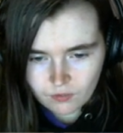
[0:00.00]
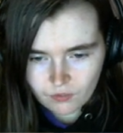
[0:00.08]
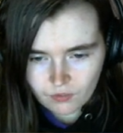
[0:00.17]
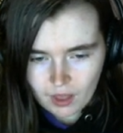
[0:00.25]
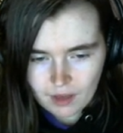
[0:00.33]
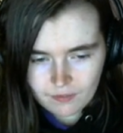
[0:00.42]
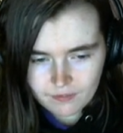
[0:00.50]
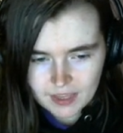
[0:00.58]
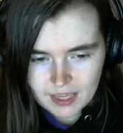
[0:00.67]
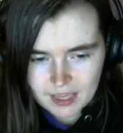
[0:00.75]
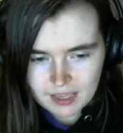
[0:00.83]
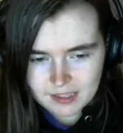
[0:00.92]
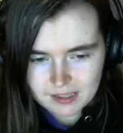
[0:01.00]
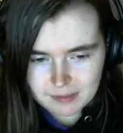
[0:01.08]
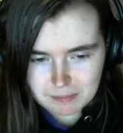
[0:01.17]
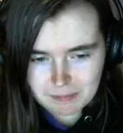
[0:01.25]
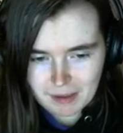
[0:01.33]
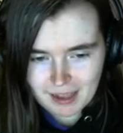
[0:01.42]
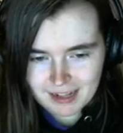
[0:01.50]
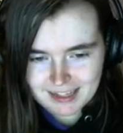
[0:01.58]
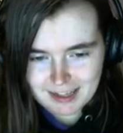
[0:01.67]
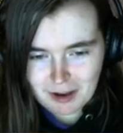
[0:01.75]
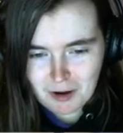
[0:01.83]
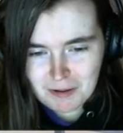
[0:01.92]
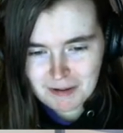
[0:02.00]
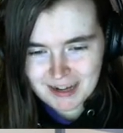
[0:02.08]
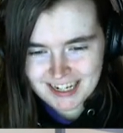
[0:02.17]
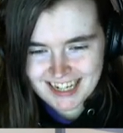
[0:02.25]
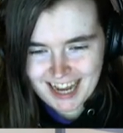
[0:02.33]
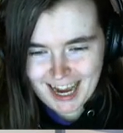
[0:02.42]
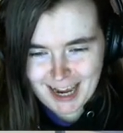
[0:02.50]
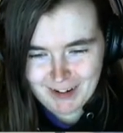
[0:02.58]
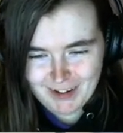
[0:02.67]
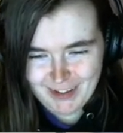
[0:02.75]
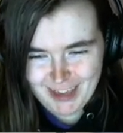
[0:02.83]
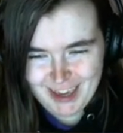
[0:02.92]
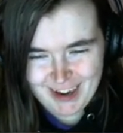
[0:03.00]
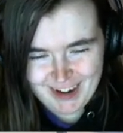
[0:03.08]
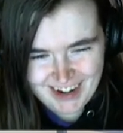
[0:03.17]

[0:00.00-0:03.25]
fluffy spend so much time with you?